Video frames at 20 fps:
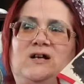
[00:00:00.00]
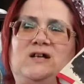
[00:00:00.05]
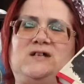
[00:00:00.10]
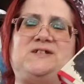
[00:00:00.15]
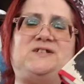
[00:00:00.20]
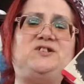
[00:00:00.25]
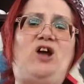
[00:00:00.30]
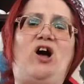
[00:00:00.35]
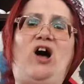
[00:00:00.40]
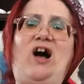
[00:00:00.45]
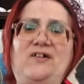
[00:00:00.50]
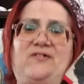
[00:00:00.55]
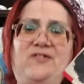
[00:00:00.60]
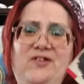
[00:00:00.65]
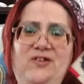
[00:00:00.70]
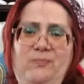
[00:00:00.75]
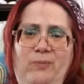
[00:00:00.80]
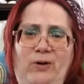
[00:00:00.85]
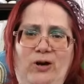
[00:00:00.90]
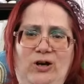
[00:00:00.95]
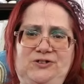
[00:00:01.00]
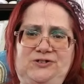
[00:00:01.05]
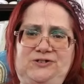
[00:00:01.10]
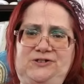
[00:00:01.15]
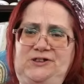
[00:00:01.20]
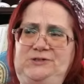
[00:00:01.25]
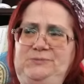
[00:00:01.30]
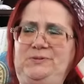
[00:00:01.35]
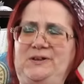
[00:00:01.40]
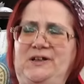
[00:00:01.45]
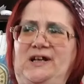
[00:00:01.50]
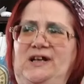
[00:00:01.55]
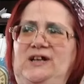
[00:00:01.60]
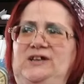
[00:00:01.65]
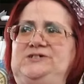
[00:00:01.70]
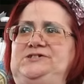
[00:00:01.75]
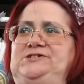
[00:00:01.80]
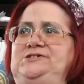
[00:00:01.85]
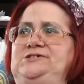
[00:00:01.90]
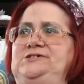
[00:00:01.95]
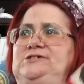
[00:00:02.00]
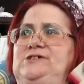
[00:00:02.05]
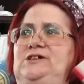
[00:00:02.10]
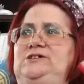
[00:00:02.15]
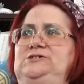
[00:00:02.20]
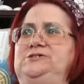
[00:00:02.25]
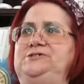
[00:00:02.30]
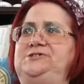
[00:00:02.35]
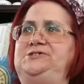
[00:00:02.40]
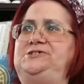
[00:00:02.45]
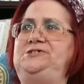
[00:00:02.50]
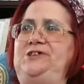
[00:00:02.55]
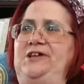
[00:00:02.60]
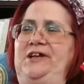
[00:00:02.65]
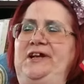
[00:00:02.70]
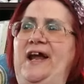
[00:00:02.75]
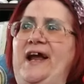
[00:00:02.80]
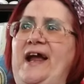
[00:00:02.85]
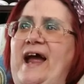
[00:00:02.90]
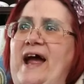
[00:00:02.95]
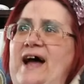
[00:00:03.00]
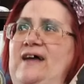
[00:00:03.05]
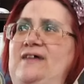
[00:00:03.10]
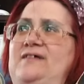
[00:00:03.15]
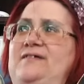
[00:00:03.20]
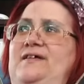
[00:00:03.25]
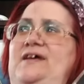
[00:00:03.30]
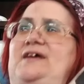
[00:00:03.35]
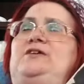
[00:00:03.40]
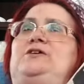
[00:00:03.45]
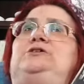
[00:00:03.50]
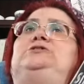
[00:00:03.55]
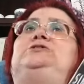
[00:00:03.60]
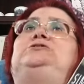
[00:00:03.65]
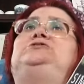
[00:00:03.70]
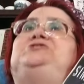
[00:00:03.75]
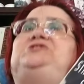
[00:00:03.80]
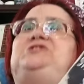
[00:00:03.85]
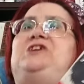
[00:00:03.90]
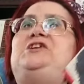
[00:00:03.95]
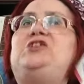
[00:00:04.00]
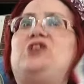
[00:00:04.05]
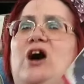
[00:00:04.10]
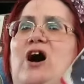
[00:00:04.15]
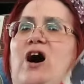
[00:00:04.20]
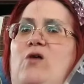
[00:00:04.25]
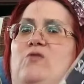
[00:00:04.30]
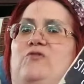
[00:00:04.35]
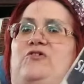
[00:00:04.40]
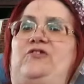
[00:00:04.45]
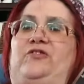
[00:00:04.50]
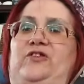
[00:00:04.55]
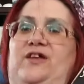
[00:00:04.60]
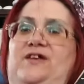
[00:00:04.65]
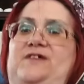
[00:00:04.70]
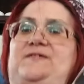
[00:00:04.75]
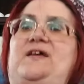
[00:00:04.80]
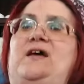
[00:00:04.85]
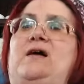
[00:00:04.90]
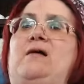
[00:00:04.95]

stalks this person because she has it. She knows that this